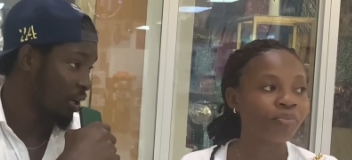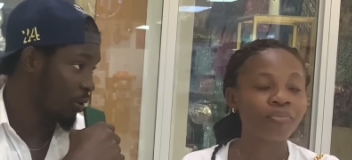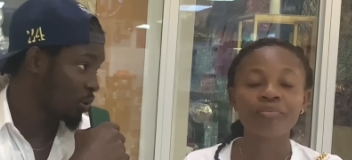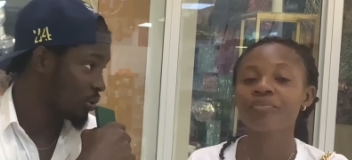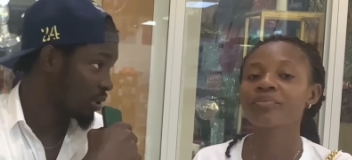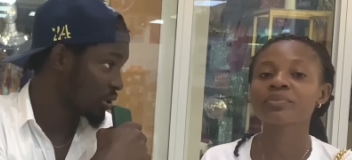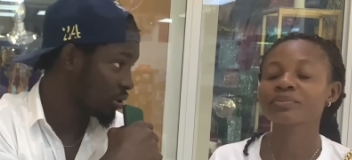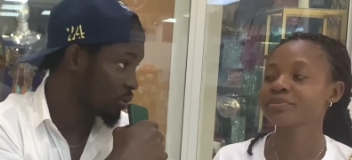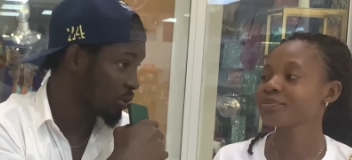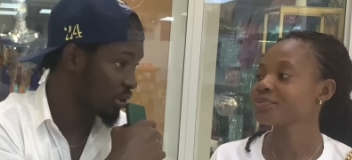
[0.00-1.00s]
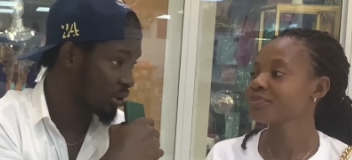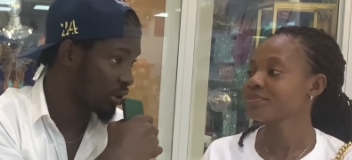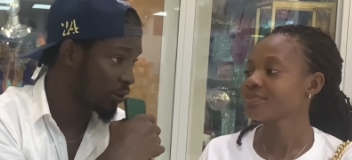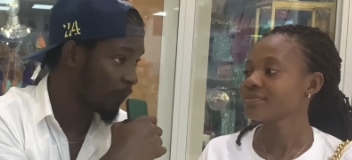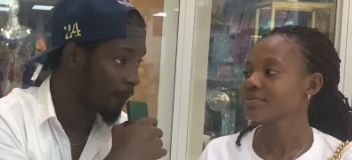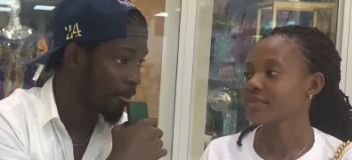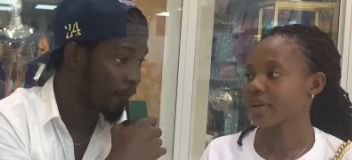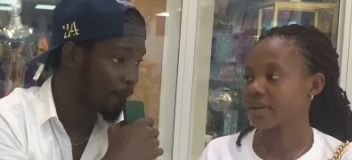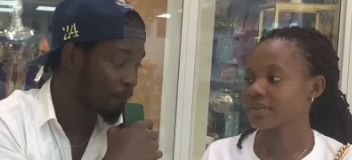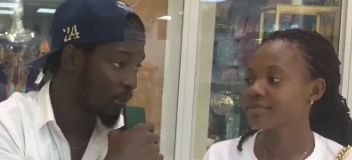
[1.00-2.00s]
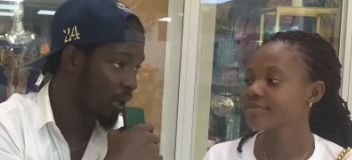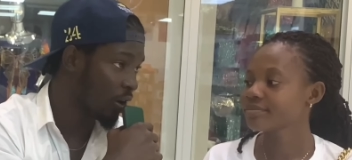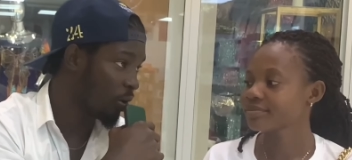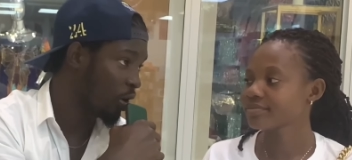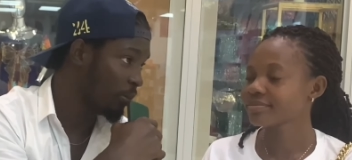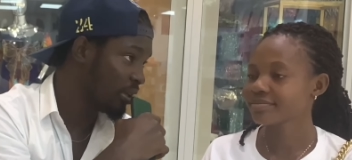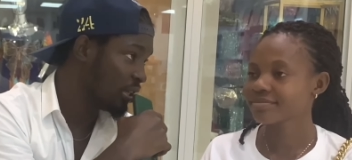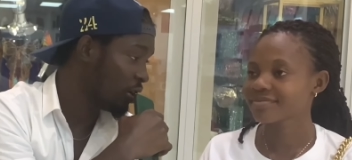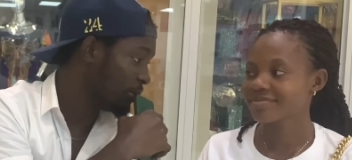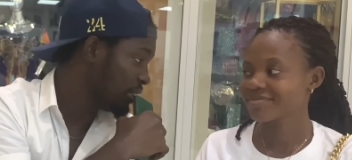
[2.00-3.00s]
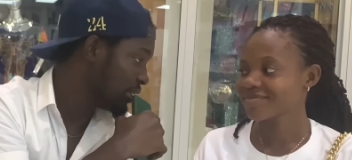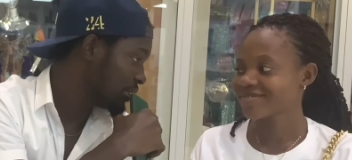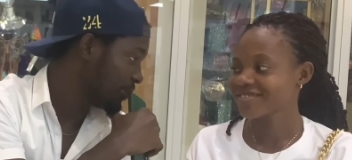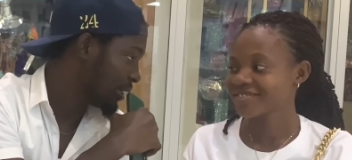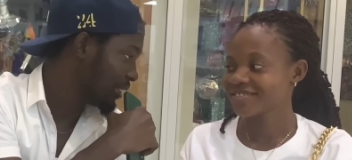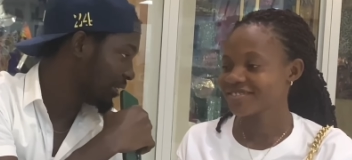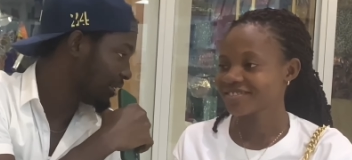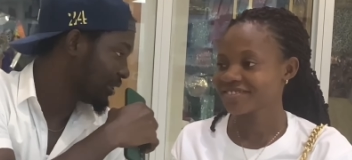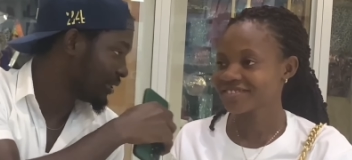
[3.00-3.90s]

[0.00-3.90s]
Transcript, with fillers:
Speaker 1: I want to ask you a question. Yeah. yeah. How how many how many years make a decade?